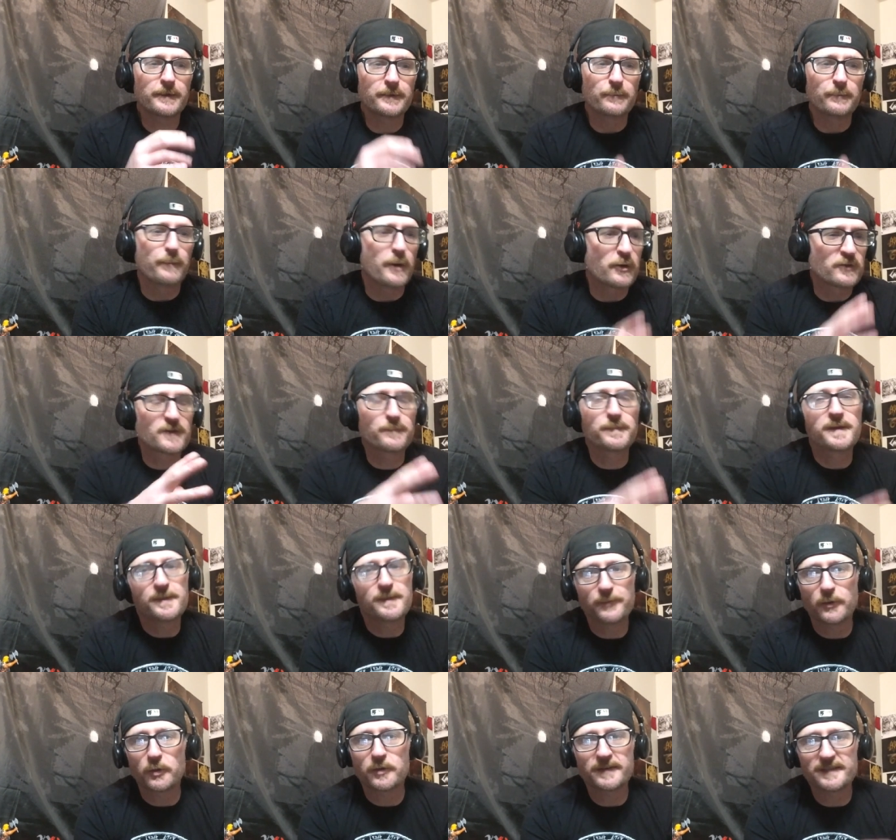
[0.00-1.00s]
most
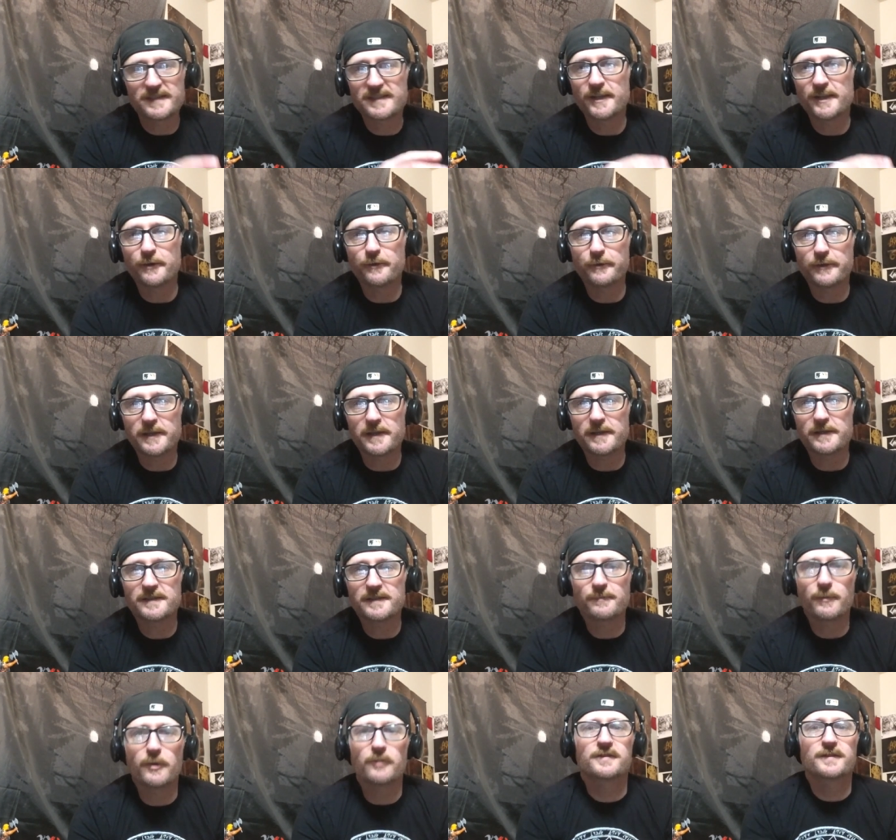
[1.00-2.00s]
people consider
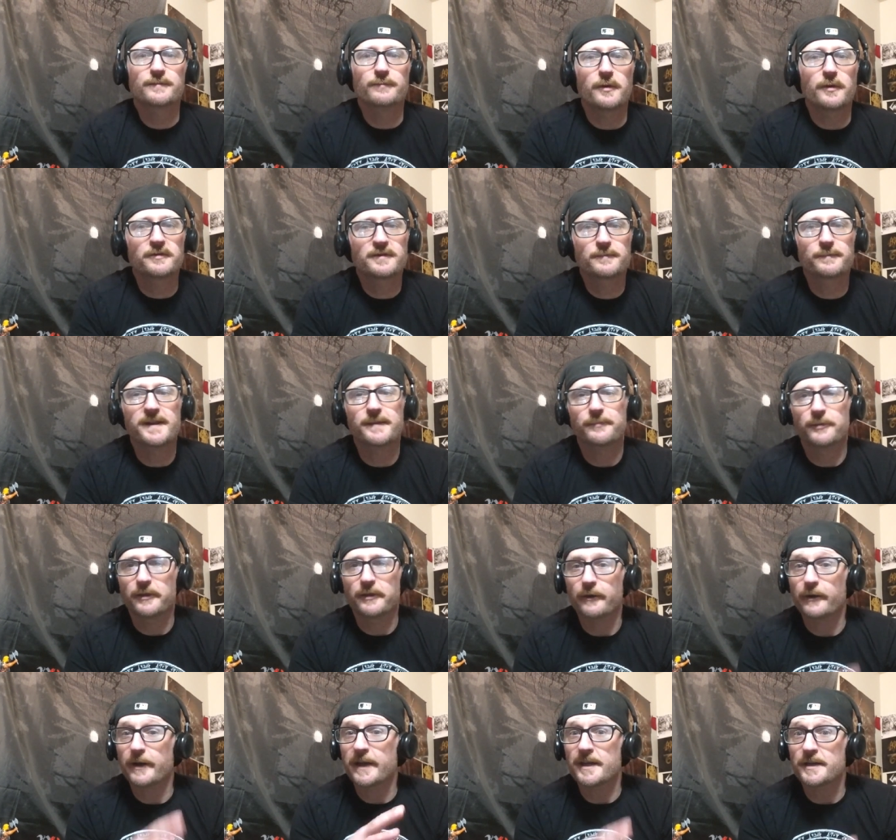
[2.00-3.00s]
these, most, most people
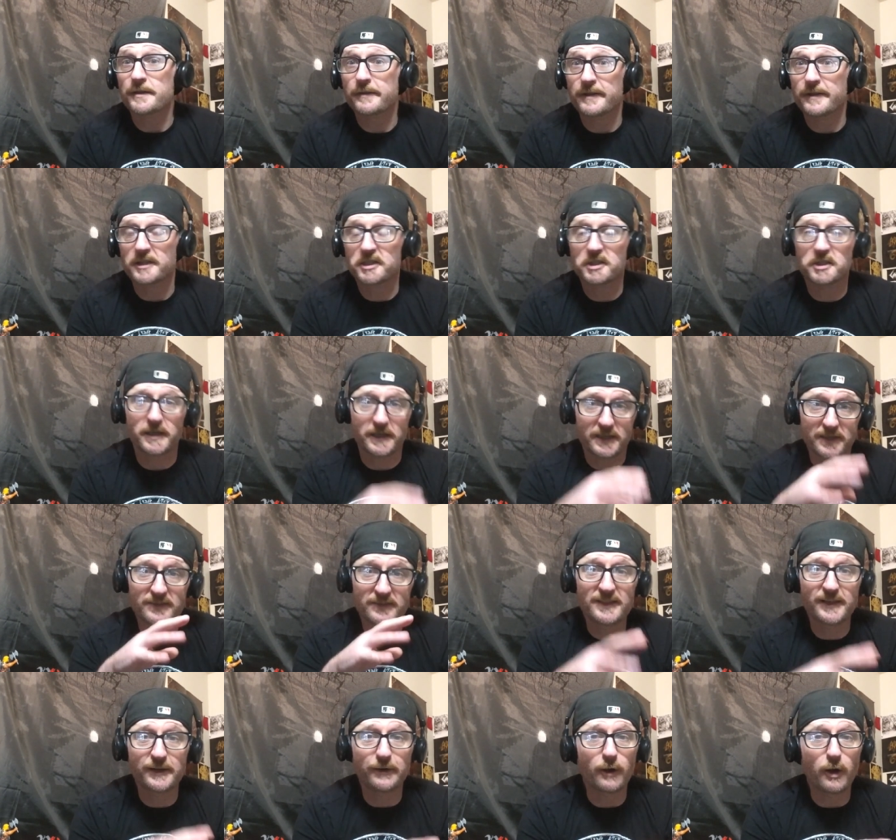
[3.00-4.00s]
that are into this shit
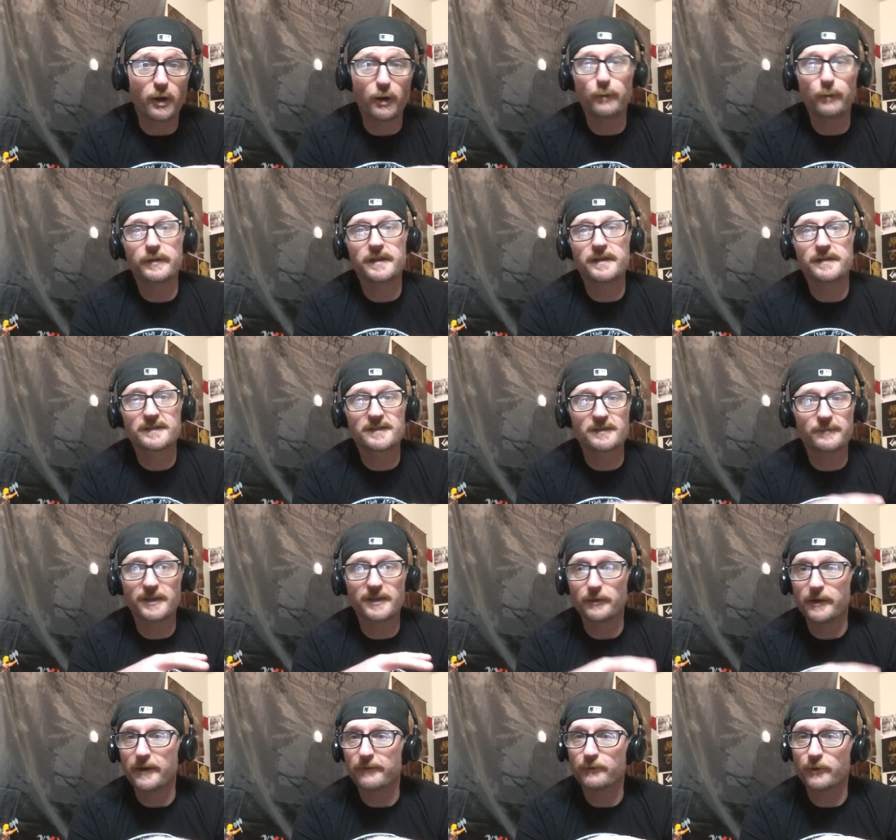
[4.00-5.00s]
consider all of these to
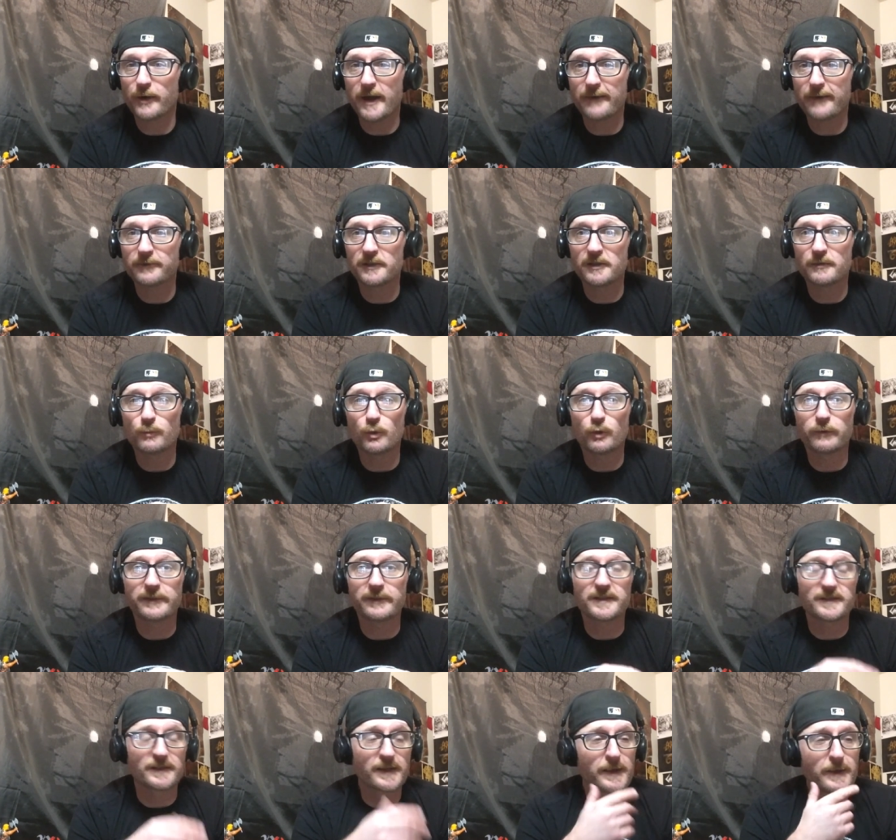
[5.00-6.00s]
be Lovecraftian
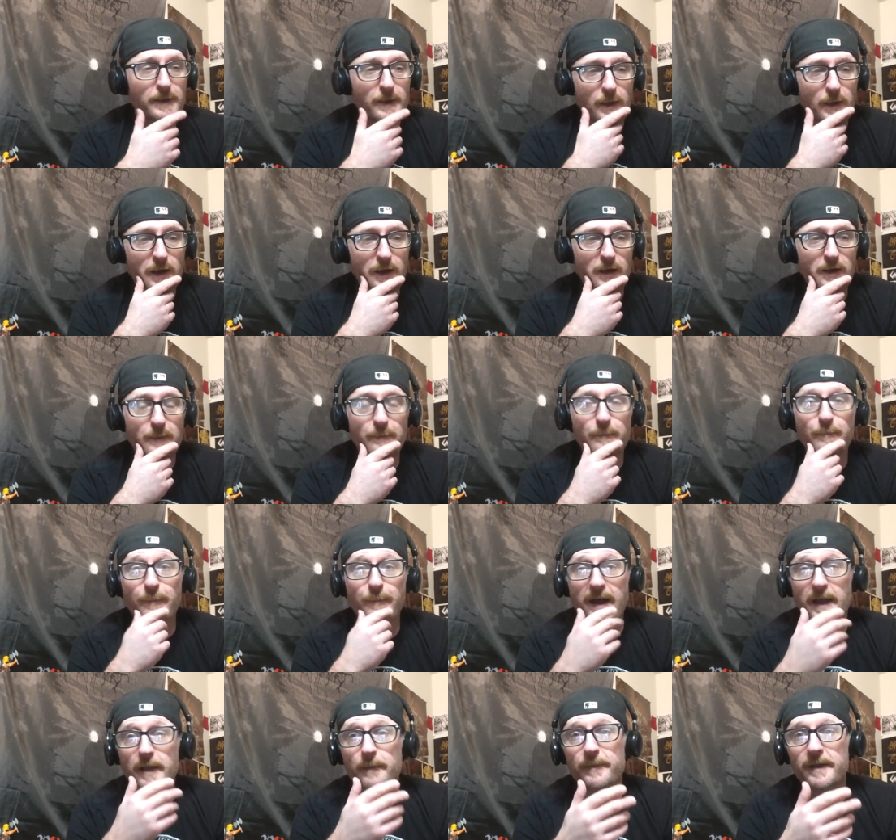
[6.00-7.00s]
movies. Um,
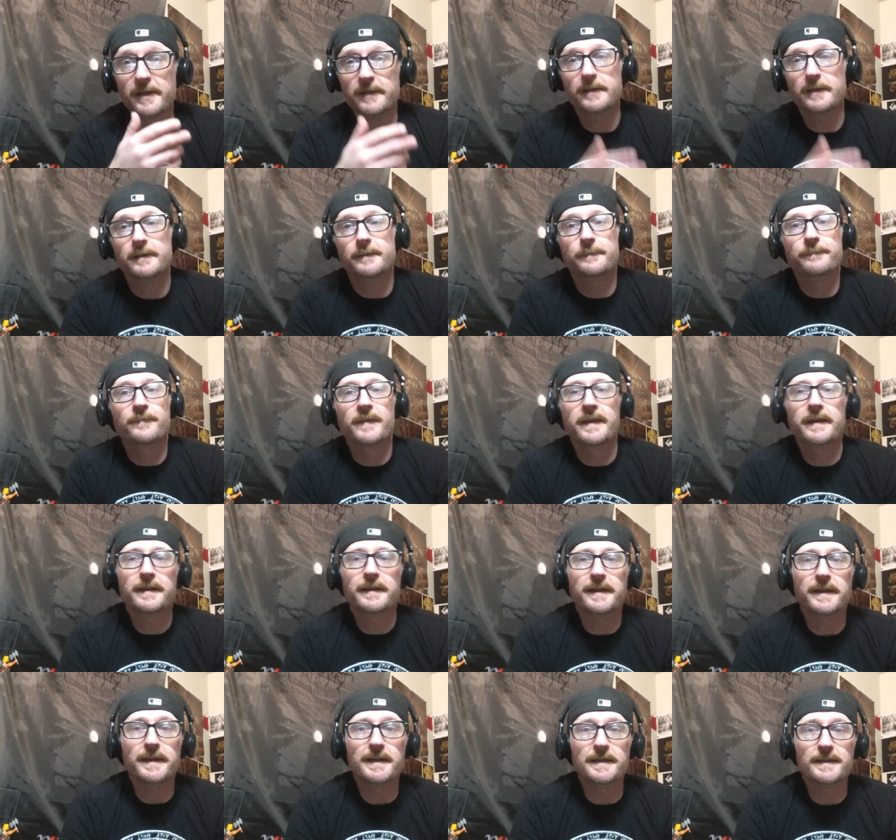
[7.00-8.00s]
my opinion
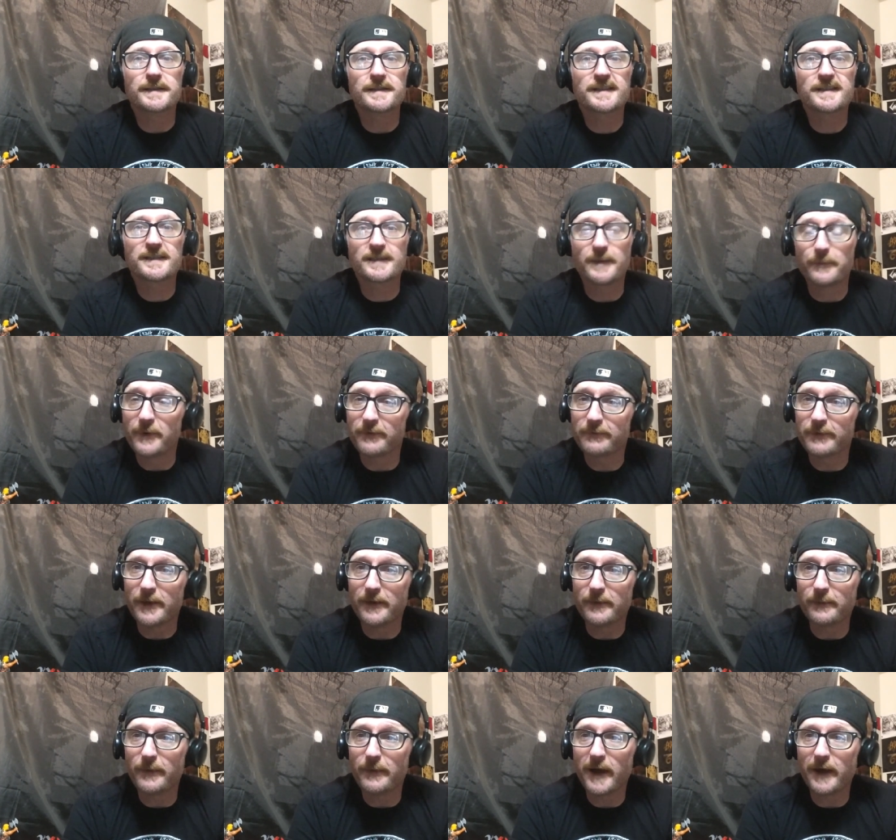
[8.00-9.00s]
is some of
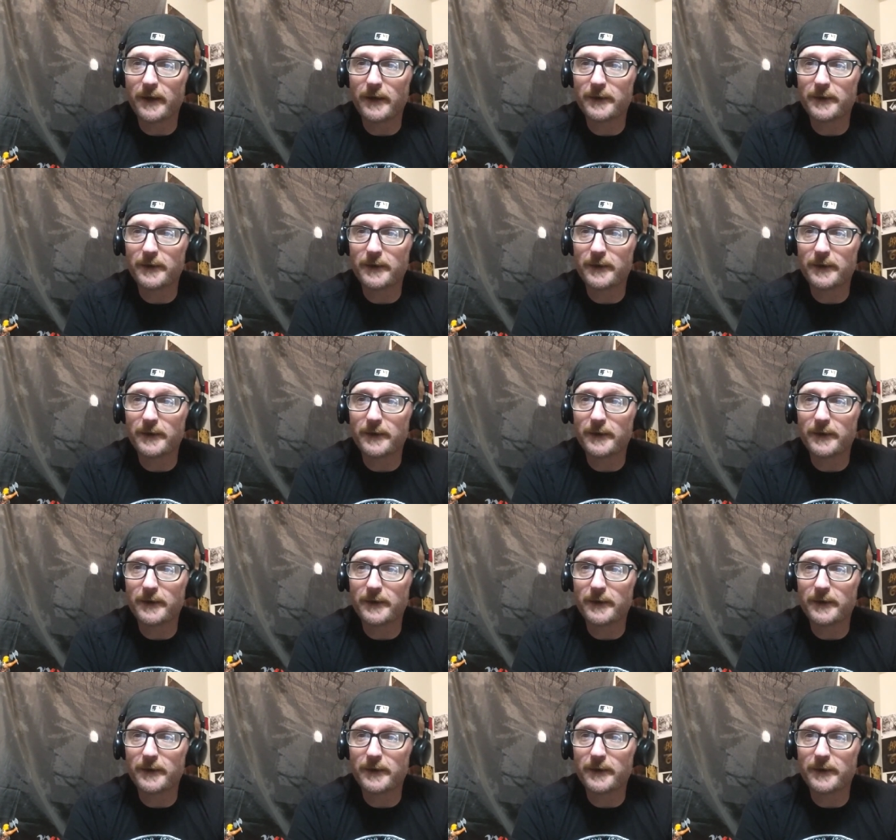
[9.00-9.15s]
them,